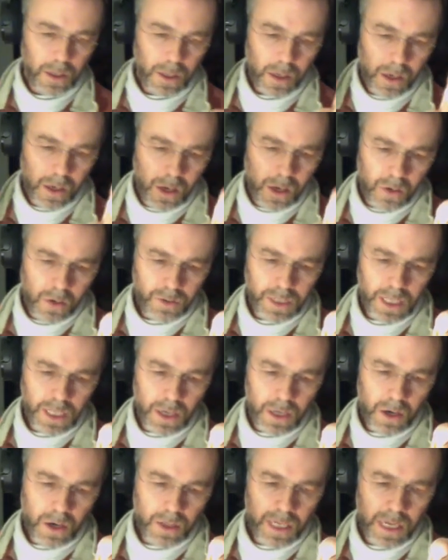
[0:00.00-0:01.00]
Holding
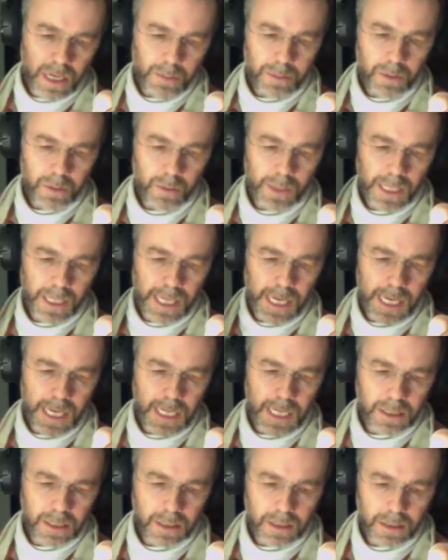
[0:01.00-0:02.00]
on, upper
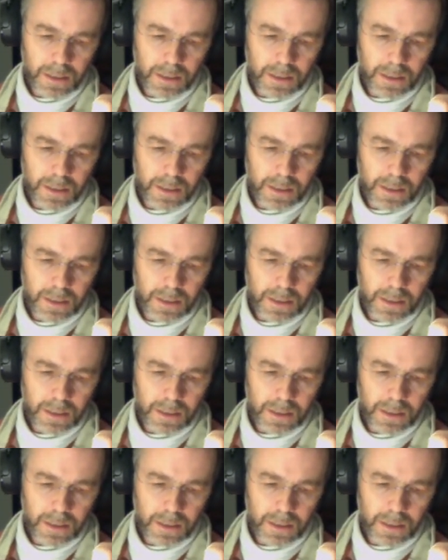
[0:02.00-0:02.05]
wind.